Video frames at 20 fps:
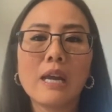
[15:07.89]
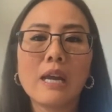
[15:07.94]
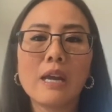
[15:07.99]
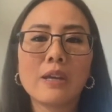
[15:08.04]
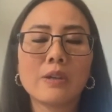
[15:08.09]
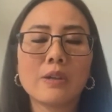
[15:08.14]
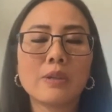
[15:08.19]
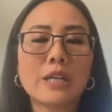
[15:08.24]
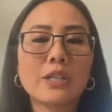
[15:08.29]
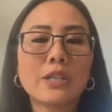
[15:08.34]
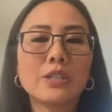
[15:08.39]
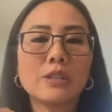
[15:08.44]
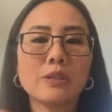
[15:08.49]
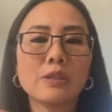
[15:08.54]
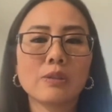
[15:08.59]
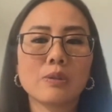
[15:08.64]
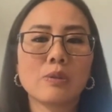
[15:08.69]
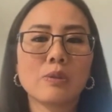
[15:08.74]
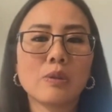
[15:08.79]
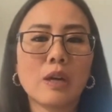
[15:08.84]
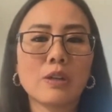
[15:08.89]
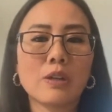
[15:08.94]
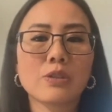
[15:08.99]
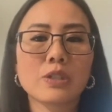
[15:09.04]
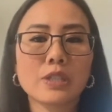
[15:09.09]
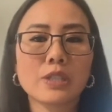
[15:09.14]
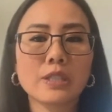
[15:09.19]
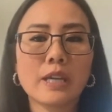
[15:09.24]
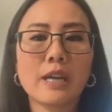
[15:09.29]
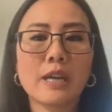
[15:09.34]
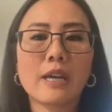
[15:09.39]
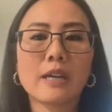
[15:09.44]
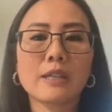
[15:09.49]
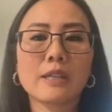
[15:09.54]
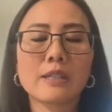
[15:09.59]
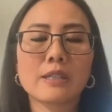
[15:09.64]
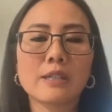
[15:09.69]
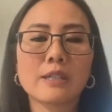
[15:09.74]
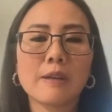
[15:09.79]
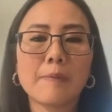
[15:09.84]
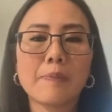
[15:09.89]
you need to understand